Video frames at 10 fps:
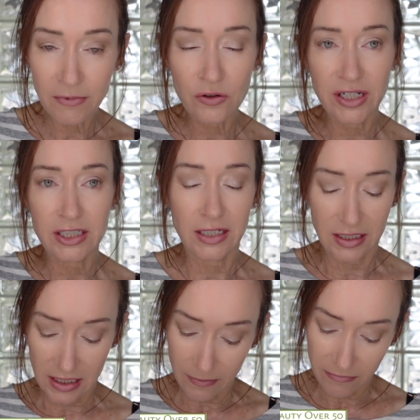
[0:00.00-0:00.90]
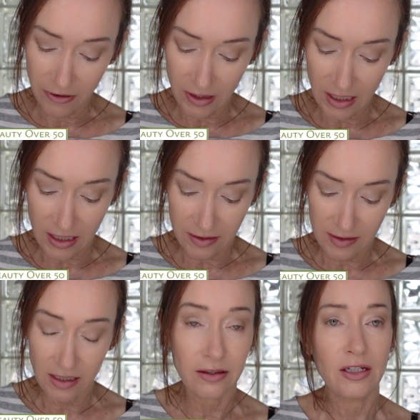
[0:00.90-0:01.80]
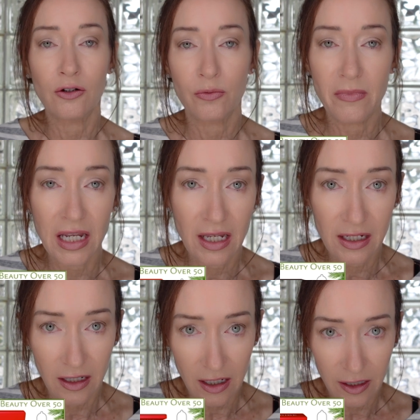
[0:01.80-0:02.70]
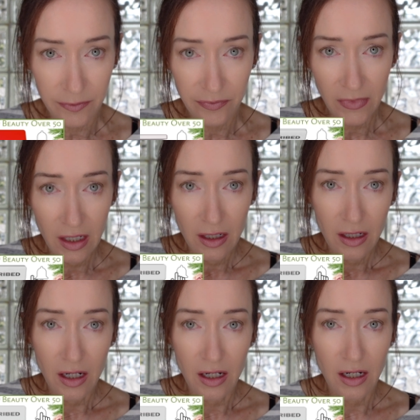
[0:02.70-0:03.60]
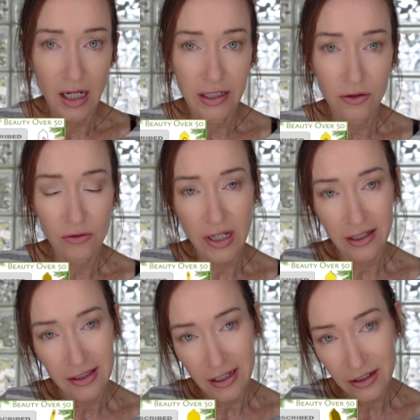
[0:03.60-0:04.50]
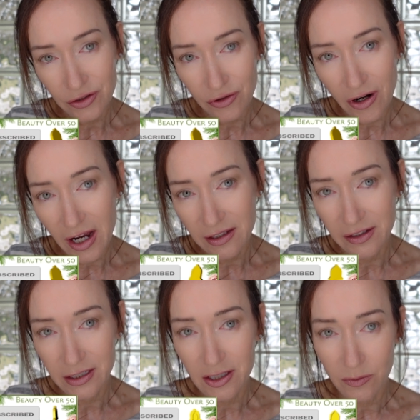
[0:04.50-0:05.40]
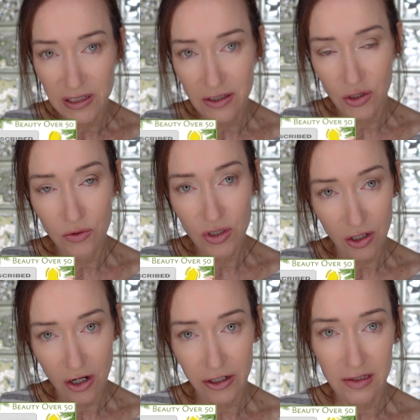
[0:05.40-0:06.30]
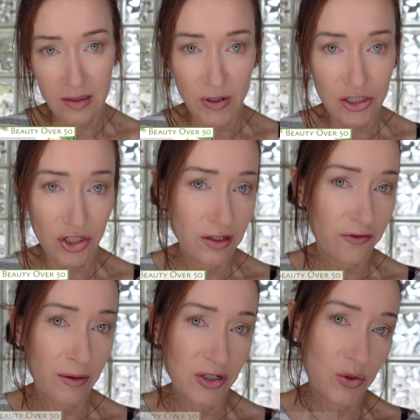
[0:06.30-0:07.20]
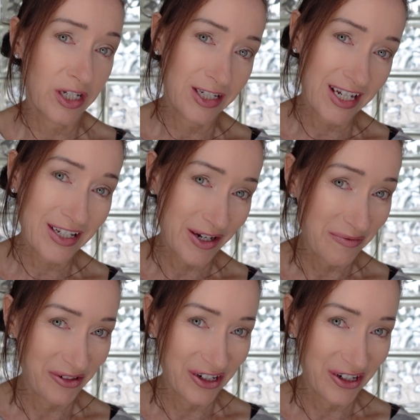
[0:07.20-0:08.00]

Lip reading: going to dip this in the Omega. I don't like the under eyelid to be too dark, especially if I'm doing a daytime